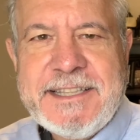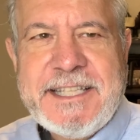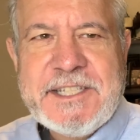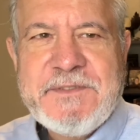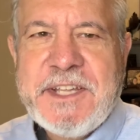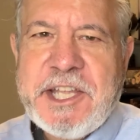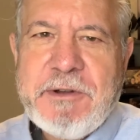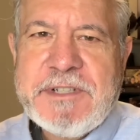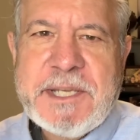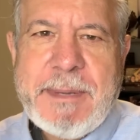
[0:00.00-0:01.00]
This
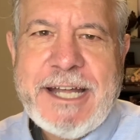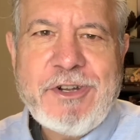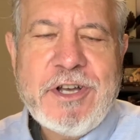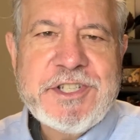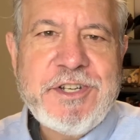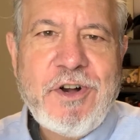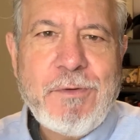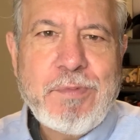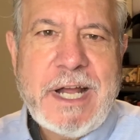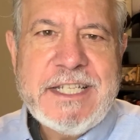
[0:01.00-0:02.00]
video is about Austin
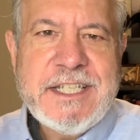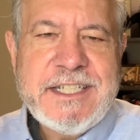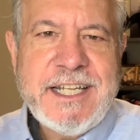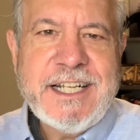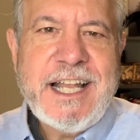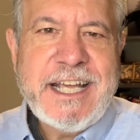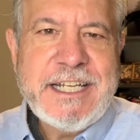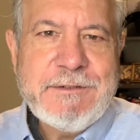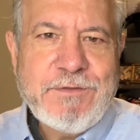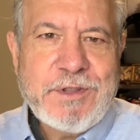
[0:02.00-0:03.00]
home prices
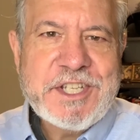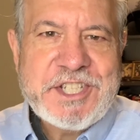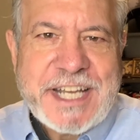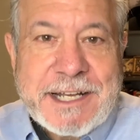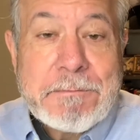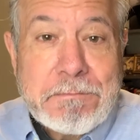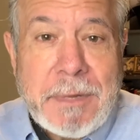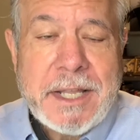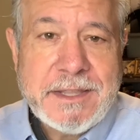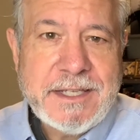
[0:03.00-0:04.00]
declining for the second
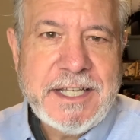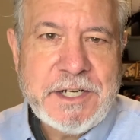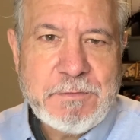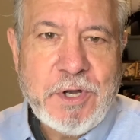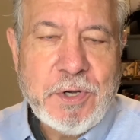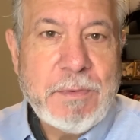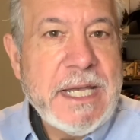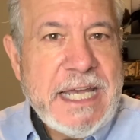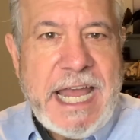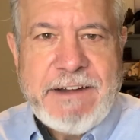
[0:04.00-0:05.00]
month in a row.
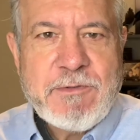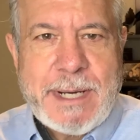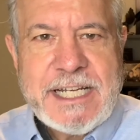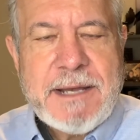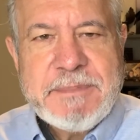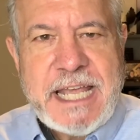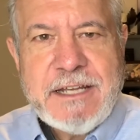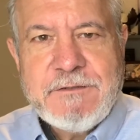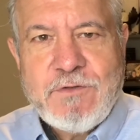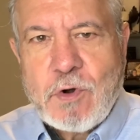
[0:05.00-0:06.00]
Hey everybody, I'm
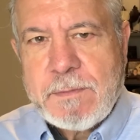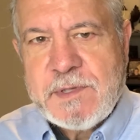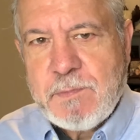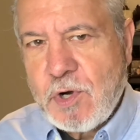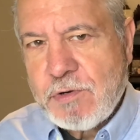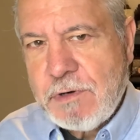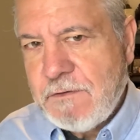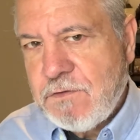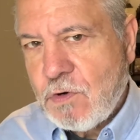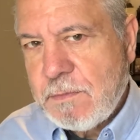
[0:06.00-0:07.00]
Dan Forbes, broker at
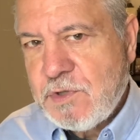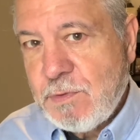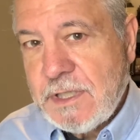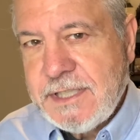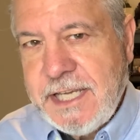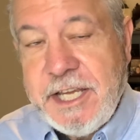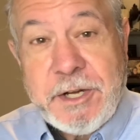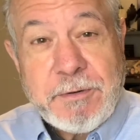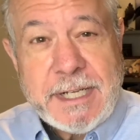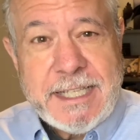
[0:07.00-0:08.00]
Forbes Realty
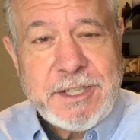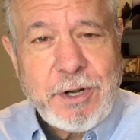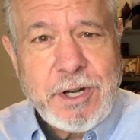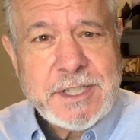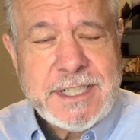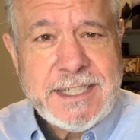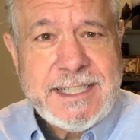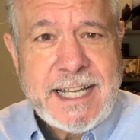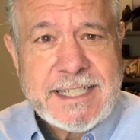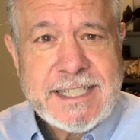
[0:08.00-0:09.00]
here in the Austin,
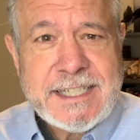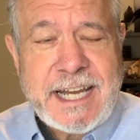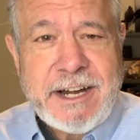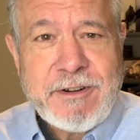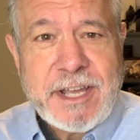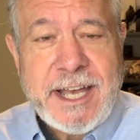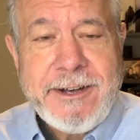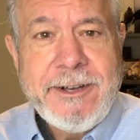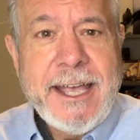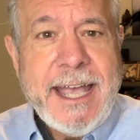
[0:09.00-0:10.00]
Texas
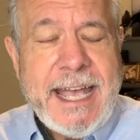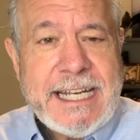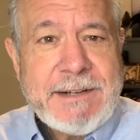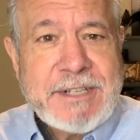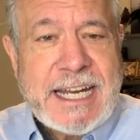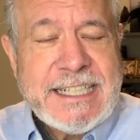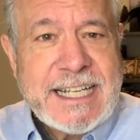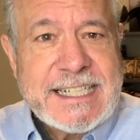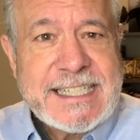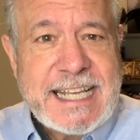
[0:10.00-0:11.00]
area, and I've got an
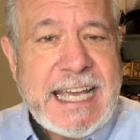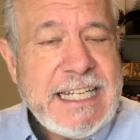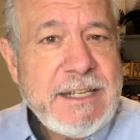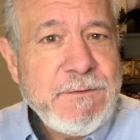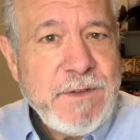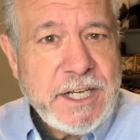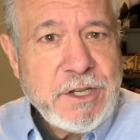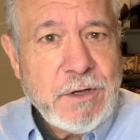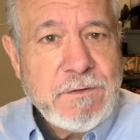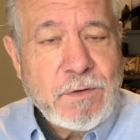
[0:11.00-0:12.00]
exciting
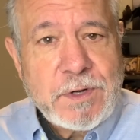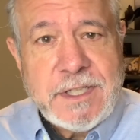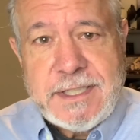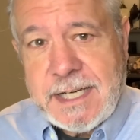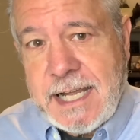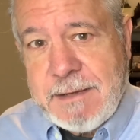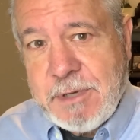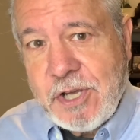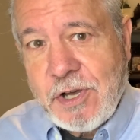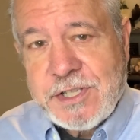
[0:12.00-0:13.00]
video for you today
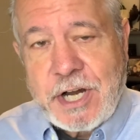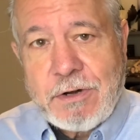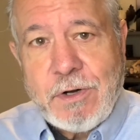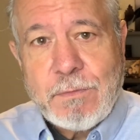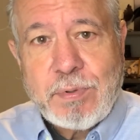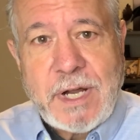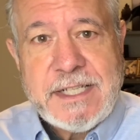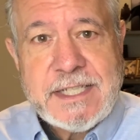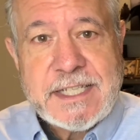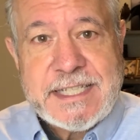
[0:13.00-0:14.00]
because our home
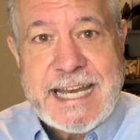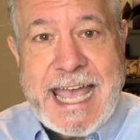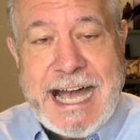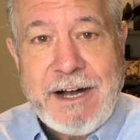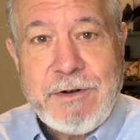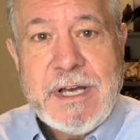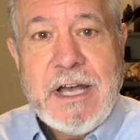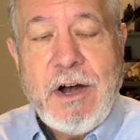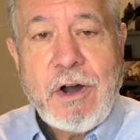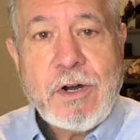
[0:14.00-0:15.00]
prices now
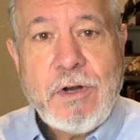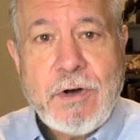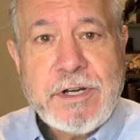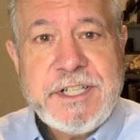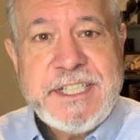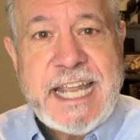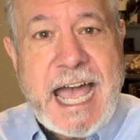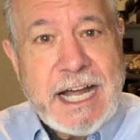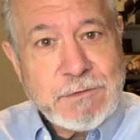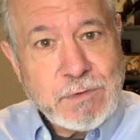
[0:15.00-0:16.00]
are on a
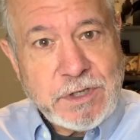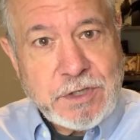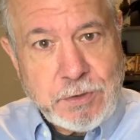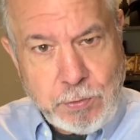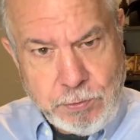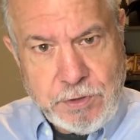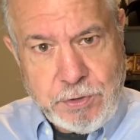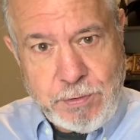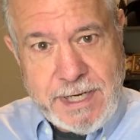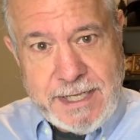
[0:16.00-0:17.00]
downward
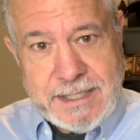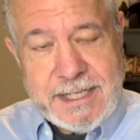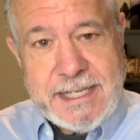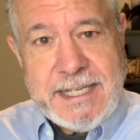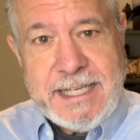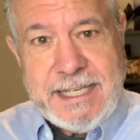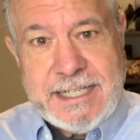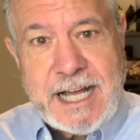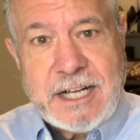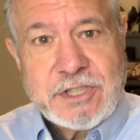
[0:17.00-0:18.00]
trend
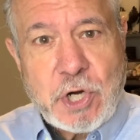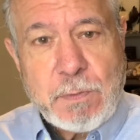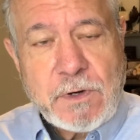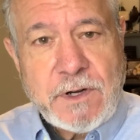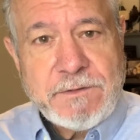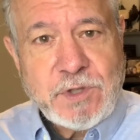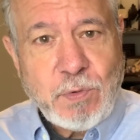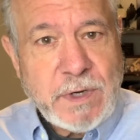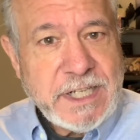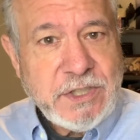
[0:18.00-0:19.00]
in October of
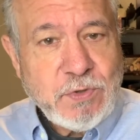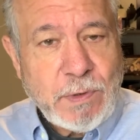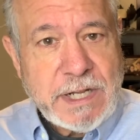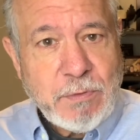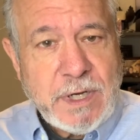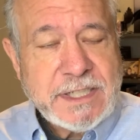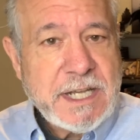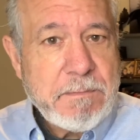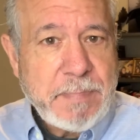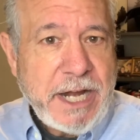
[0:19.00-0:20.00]
2021
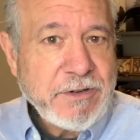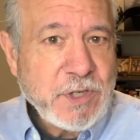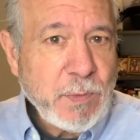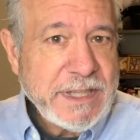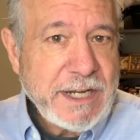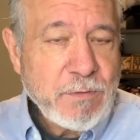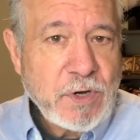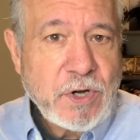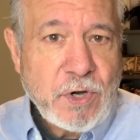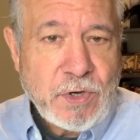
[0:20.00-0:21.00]
compared to what they
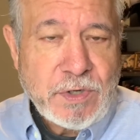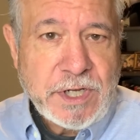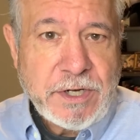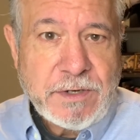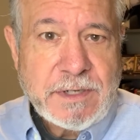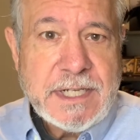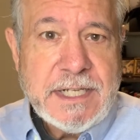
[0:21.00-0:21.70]
were earlier